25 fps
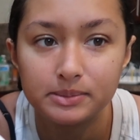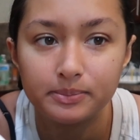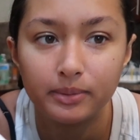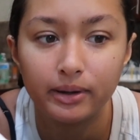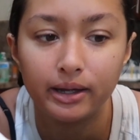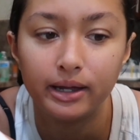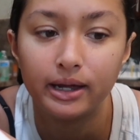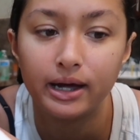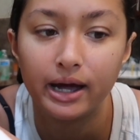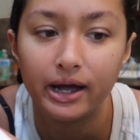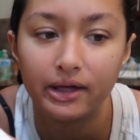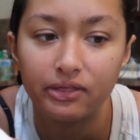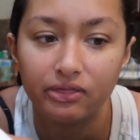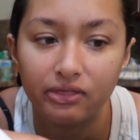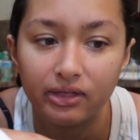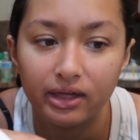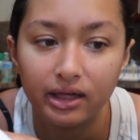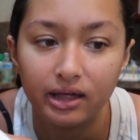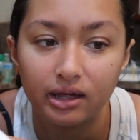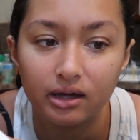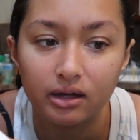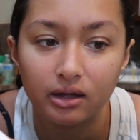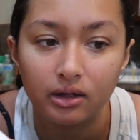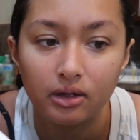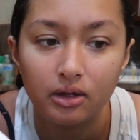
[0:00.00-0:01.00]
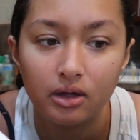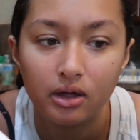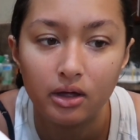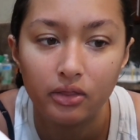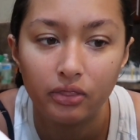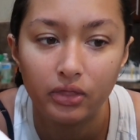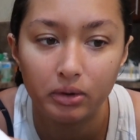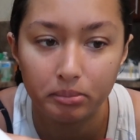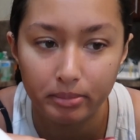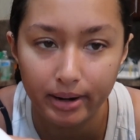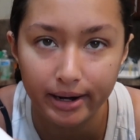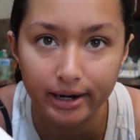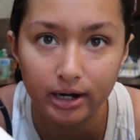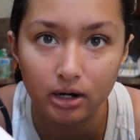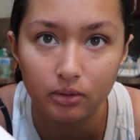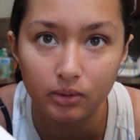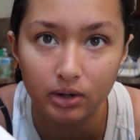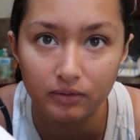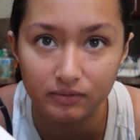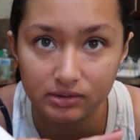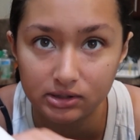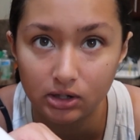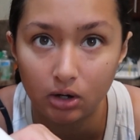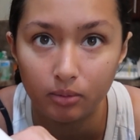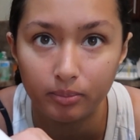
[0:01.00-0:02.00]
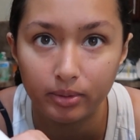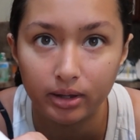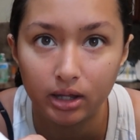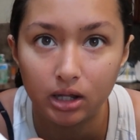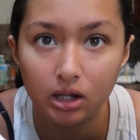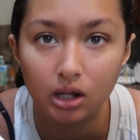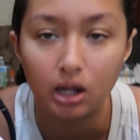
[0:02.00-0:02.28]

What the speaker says: But I think their microwave is helping a